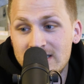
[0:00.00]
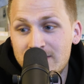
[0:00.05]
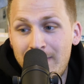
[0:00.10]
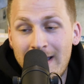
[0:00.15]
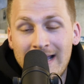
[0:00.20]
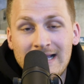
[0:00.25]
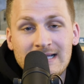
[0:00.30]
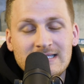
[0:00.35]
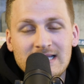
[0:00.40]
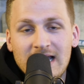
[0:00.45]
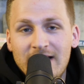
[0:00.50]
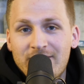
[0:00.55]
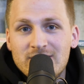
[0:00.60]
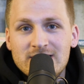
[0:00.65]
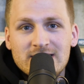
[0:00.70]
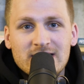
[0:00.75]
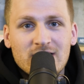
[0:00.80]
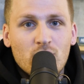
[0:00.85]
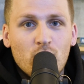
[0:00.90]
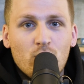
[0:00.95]
space
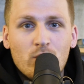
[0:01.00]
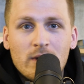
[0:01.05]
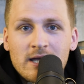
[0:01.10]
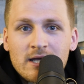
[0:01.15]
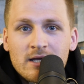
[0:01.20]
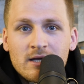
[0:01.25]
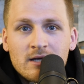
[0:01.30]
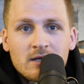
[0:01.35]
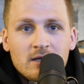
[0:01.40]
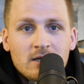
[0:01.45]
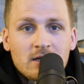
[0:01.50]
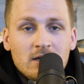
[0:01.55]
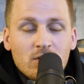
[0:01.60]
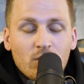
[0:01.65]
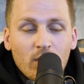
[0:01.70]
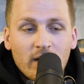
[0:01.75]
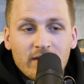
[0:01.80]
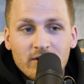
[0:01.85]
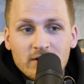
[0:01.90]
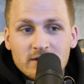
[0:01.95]
every single week,
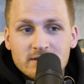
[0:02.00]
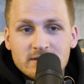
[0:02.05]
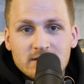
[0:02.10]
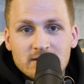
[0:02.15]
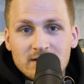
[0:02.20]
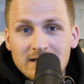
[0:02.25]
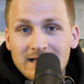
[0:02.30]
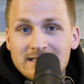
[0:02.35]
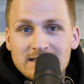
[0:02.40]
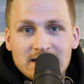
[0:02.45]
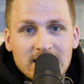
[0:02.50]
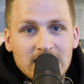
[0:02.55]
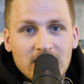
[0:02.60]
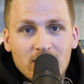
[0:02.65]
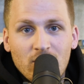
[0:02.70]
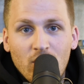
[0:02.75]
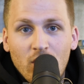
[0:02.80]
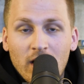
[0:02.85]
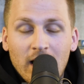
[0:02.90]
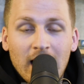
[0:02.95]
whether it's
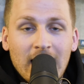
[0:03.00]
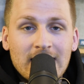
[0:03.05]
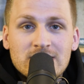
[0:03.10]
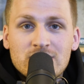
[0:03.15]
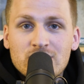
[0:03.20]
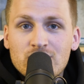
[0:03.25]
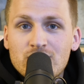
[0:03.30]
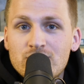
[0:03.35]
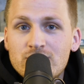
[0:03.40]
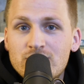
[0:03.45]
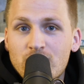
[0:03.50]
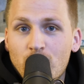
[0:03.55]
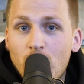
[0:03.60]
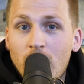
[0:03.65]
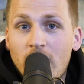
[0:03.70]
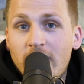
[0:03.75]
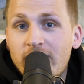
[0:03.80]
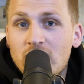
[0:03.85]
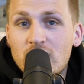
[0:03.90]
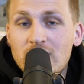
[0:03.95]
listening on iTunes or
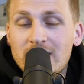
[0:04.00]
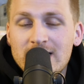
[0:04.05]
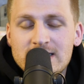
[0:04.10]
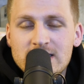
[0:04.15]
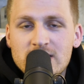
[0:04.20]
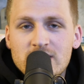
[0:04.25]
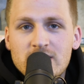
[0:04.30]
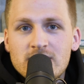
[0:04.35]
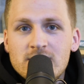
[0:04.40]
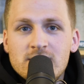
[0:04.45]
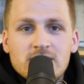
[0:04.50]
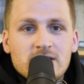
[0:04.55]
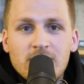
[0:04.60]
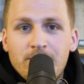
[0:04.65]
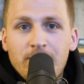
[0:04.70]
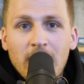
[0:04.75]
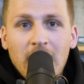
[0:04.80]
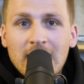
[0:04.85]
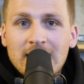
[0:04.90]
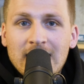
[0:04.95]
wherever you listen
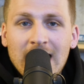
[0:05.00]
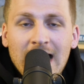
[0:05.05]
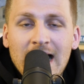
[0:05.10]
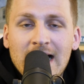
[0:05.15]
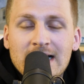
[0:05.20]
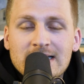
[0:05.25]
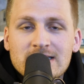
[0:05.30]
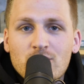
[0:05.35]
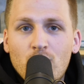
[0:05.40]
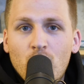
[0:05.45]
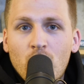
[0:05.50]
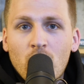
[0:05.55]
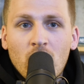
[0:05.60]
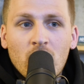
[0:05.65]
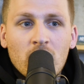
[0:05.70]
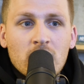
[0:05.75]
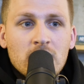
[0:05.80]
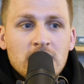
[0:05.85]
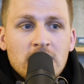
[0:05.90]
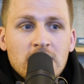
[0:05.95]
to podcasts,
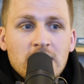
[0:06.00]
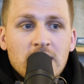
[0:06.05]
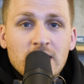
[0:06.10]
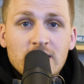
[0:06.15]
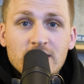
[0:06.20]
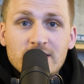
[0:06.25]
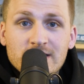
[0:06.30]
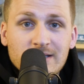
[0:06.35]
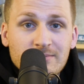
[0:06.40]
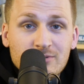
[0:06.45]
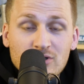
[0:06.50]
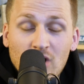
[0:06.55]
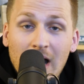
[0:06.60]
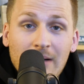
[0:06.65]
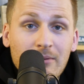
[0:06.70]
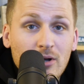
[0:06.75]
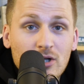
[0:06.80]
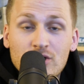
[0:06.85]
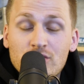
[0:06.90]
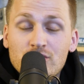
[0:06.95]
or you
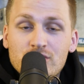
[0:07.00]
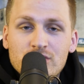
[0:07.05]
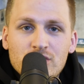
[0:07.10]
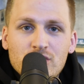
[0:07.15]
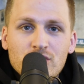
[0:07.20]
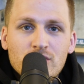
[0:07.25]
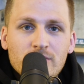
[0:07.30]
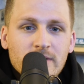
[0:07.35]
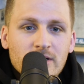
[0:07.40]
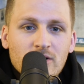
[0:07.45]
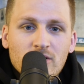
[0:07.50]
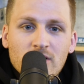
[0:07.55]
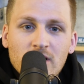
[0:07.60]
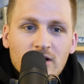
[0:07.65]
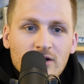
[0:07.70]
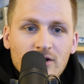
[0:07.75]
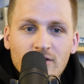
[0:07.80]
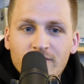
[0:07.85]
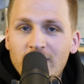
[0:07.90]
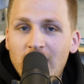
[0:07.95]
subscribe on YouTube and
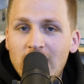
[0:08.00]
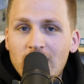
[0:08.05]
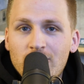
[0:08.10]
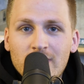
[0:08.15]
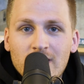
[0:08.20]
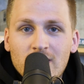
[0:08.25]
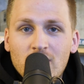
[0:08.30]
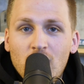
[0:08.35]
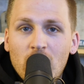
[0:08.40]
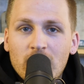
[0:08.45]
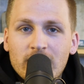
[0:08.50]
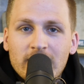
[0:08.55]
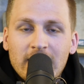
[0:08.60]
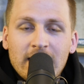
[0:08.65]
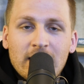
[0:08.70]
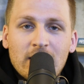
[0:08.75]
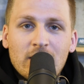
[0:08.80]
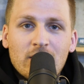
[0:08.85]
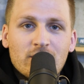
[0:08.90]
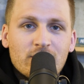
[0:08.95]
you're following along
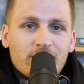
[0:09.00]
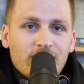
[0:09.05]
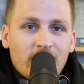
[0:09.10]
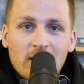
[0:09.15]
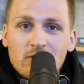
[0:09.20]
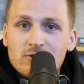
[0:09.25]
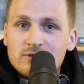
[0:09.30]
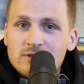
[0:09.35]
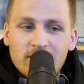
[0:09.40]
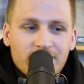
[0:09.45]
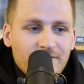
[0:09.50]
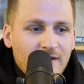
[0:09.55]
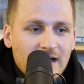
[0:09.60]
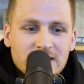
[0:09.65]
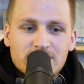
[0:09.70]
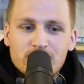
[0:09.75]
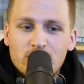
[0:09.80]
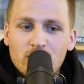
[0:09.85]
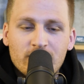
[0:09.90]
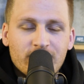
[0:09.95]
there. You follow us on
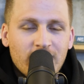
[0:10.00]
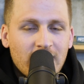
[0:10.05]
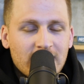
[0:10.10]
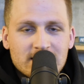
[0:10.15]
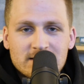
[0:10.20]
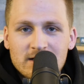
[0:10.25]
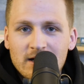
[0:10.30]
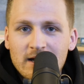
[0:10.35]
Facebook, find us